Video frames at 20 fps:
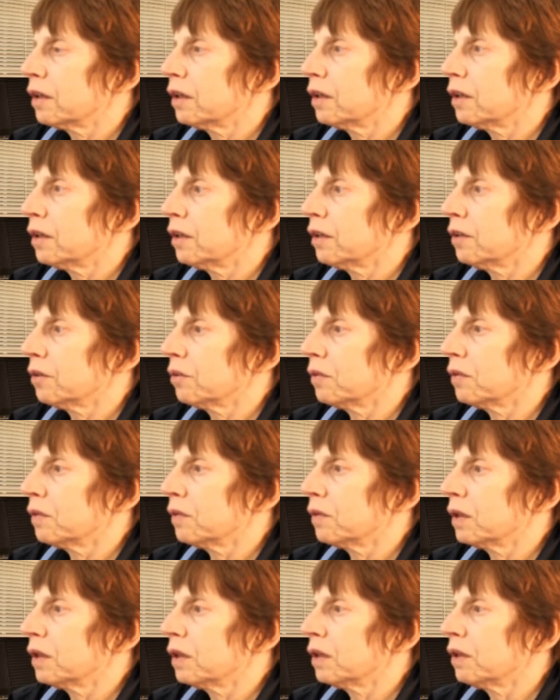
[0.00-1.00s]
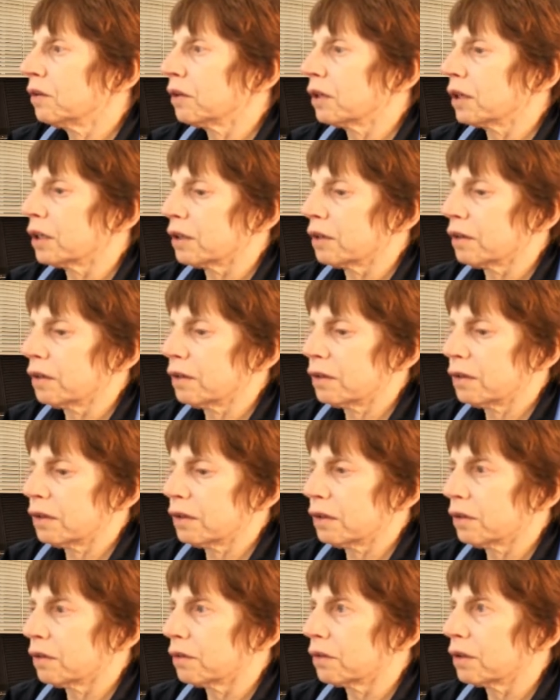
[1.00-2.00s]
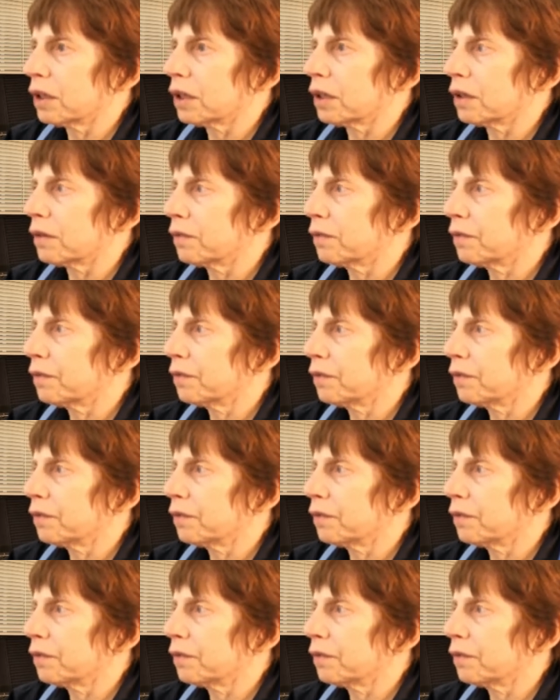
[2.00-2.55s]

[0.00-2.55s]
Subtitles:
here it is. Okay.